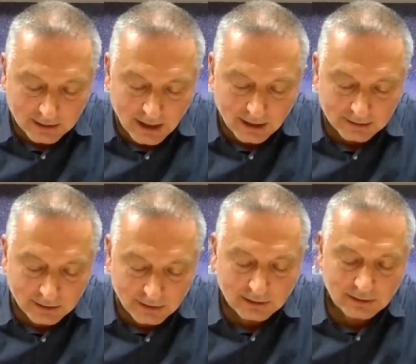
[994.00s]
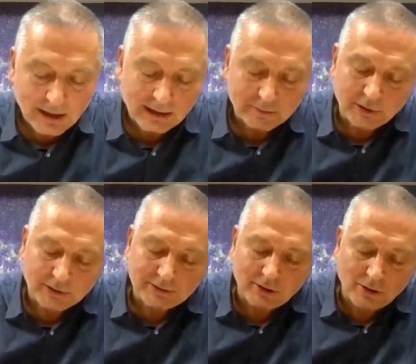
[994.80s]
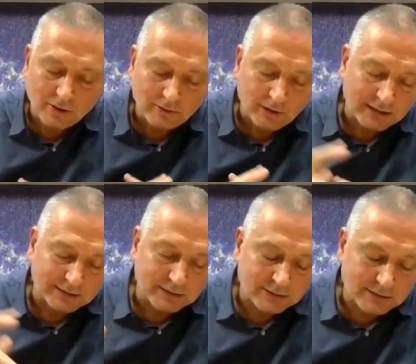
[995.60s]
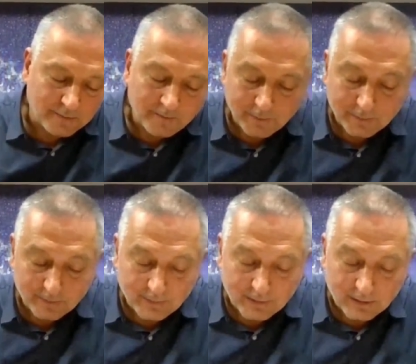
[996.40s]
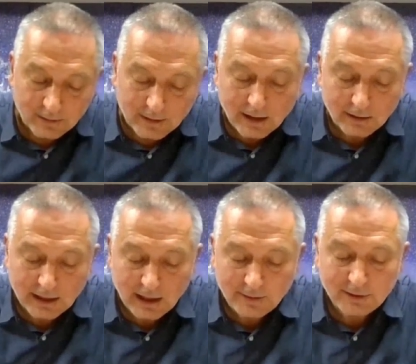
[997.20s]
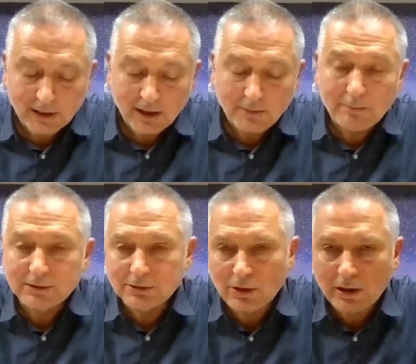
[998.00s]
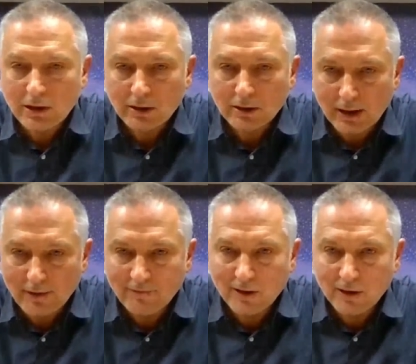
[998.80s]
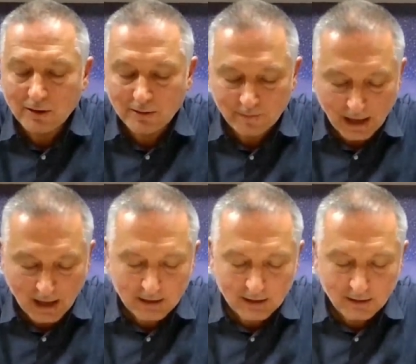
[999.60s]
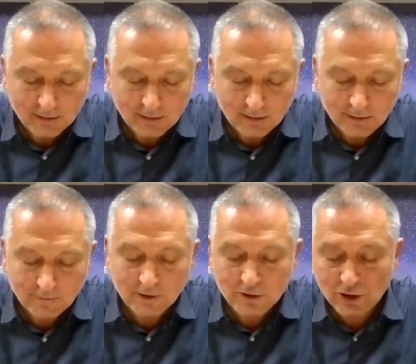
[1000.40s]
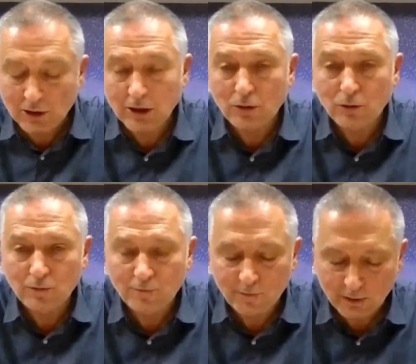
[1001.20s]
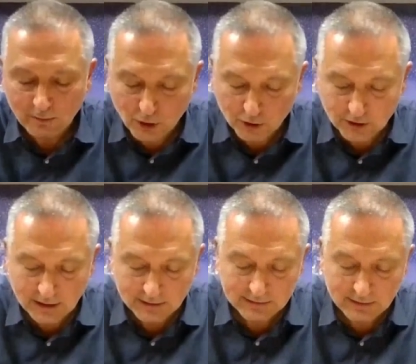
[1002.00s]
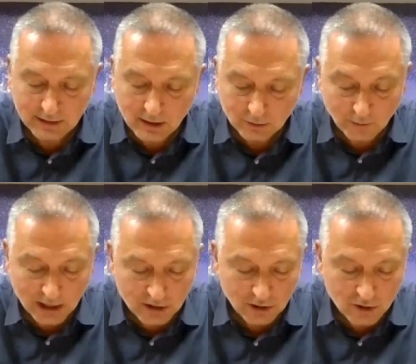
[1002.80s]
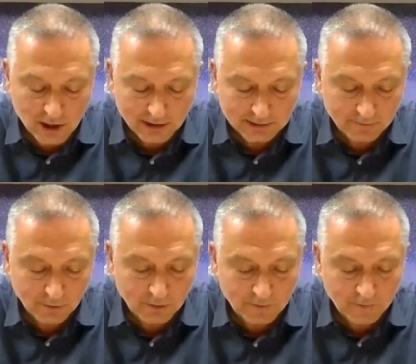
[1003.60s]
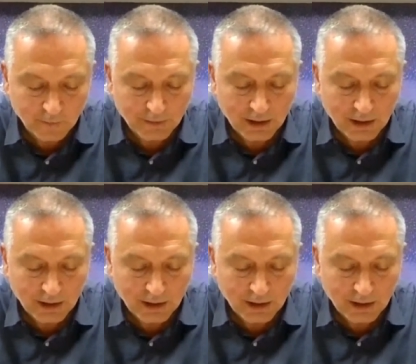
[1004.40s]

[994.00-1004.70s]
and they are the real experts on crisis. Their names are Pessoa, Kafka, Eliot, Virginia Woolf, Borges, to mention just a few.